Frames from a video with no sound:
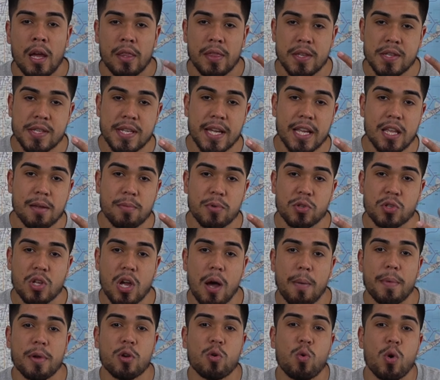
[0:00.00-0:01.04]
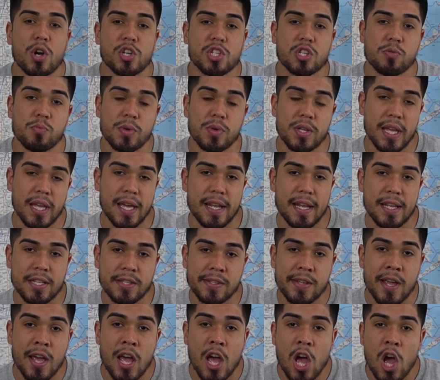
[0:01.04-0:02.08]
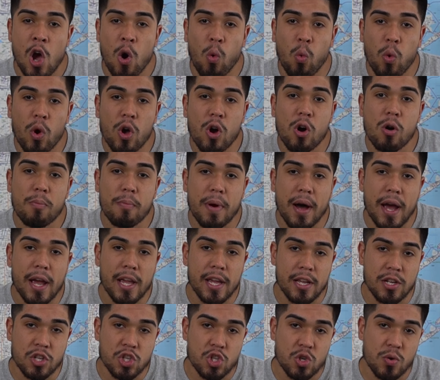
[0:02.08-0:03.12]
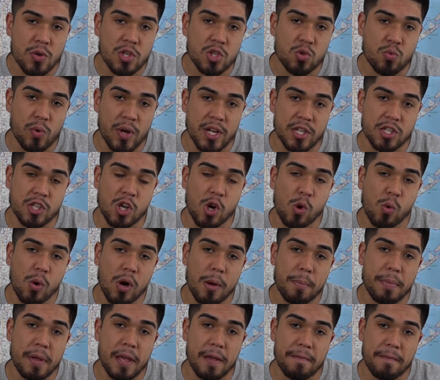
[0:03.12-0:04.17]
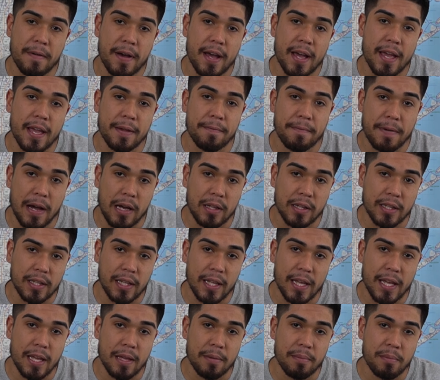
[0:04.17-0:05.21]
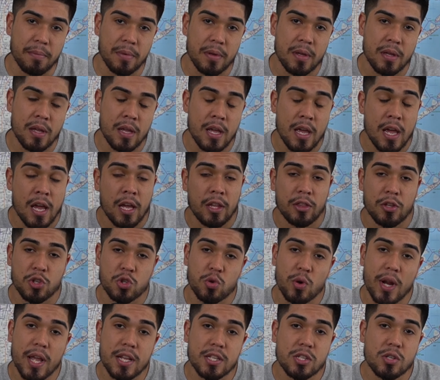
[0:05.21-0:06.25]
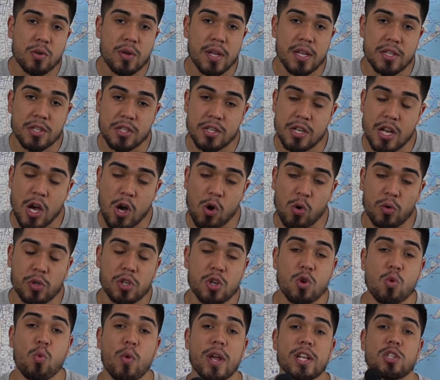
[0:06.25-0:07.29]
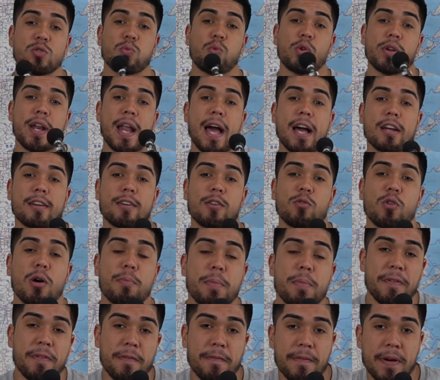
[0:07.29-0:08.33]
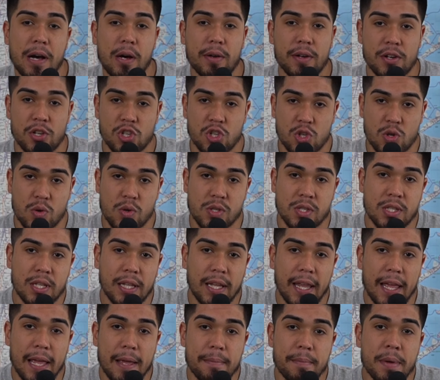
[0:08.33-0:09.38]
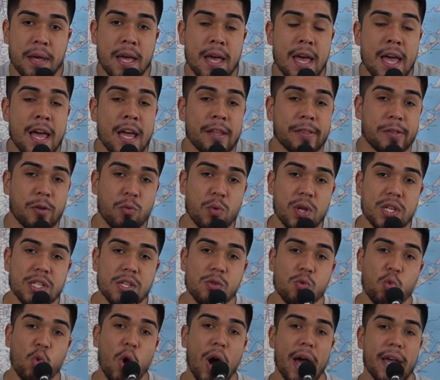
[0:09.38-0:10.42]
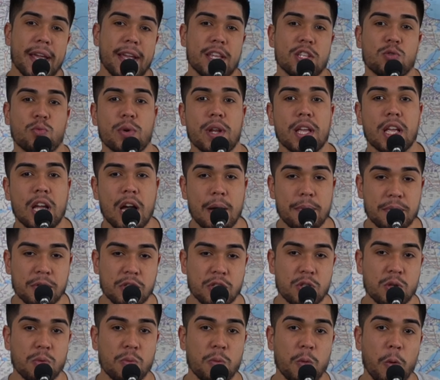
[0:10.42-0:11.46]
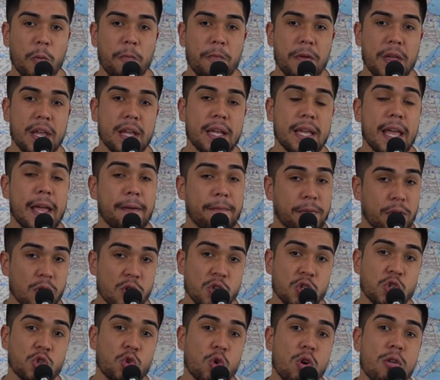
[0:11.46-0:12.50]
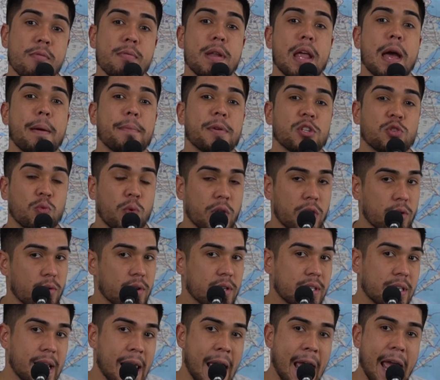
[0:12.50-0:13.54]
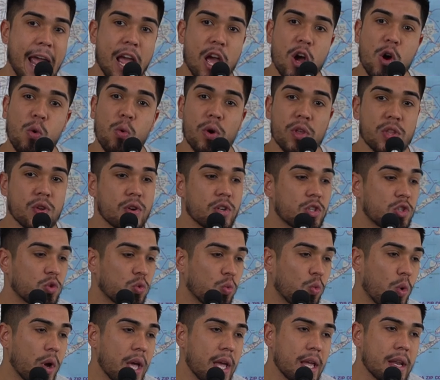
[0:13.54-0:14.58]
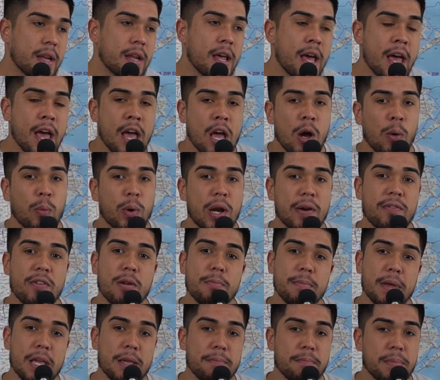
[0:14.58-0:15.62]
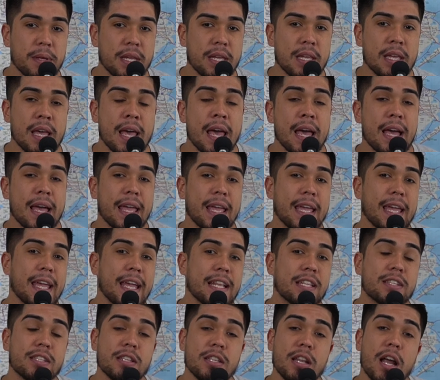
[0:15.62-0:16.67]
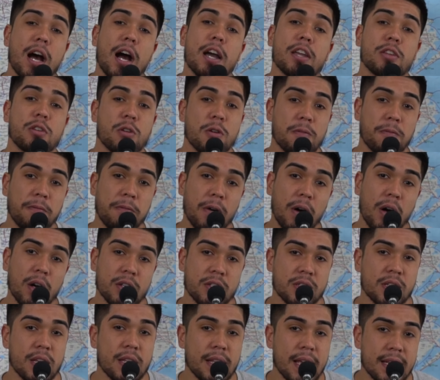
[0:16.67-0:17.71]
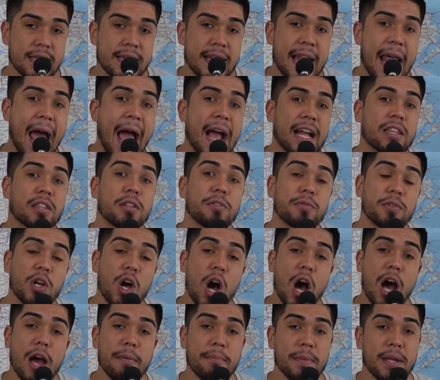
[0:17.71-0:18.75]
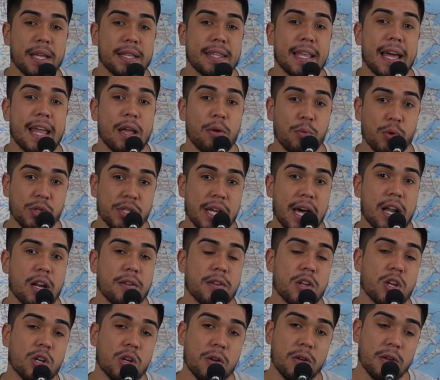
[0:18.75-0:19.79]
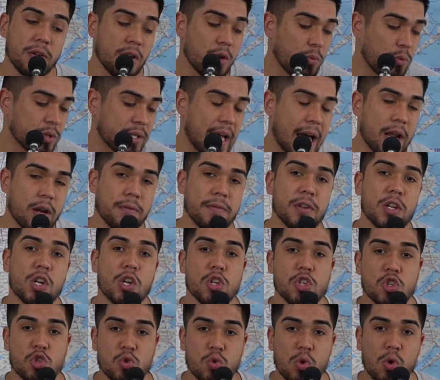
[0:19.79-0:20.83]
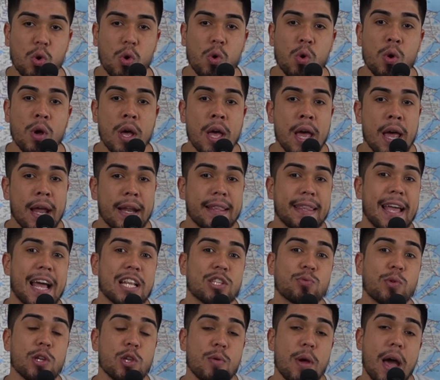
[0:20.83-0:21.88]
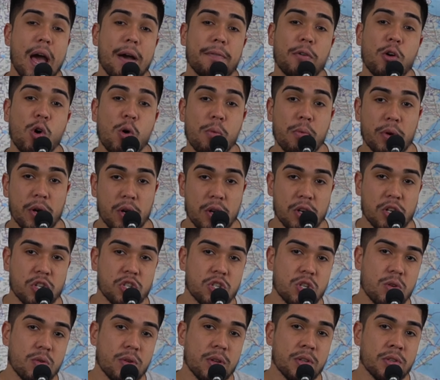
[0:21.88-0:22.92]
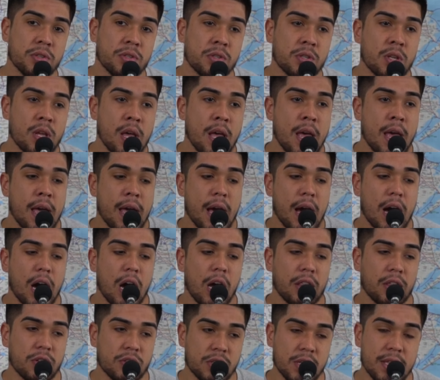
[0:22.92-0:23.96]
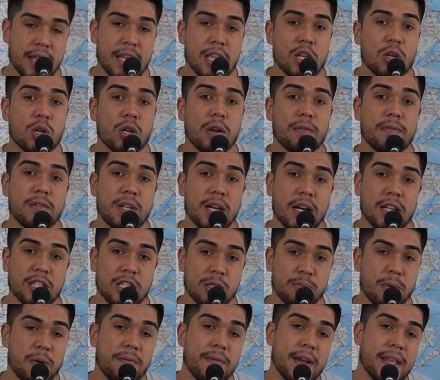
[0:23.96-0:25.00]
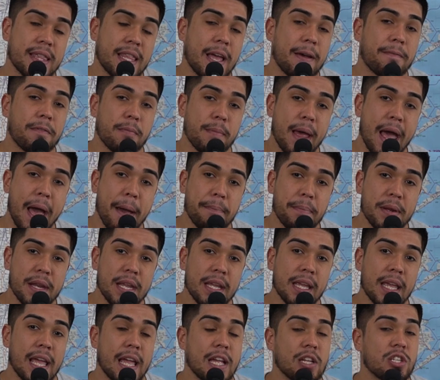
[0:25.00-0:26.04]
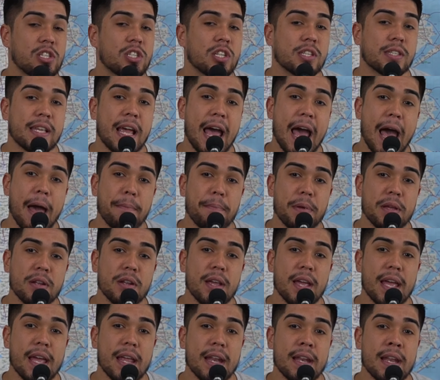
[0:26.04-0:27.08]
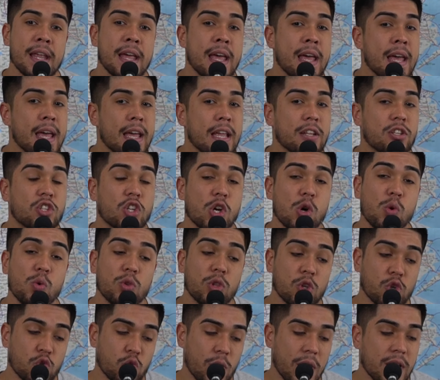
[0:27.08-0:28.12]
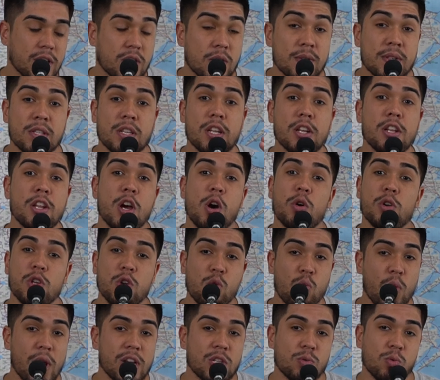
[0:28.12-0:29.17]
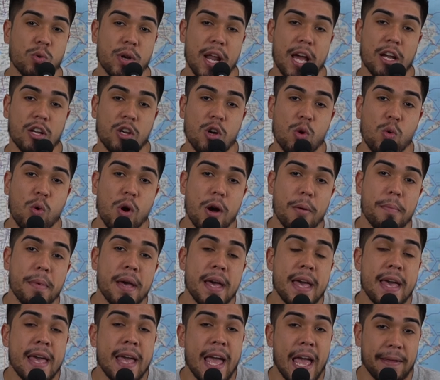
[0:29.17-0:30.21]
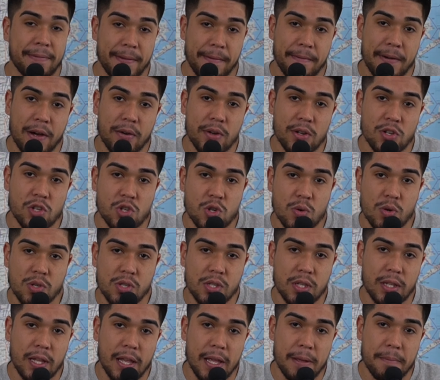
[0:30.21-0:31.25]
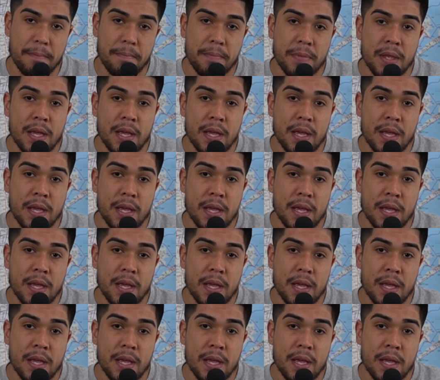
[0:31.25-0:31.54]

The second most common question we get is, will my insurance rates go up if I file a claim? The short answer is no. Your rates will not go you file an insurance claim. The reason why is when it comes to roofing, if there's storm damage, whether it's hail, whether it's wind, whatever it may be, it's not your fault. It's an act of God, meaning that it was out of your it was out of your control. That's why you have homeowner insurance. Uh, there's nothing that you could have done to prevent that from happening. It's just happened. And so the short answer is no, your rates will not go up if you file an insurance claim.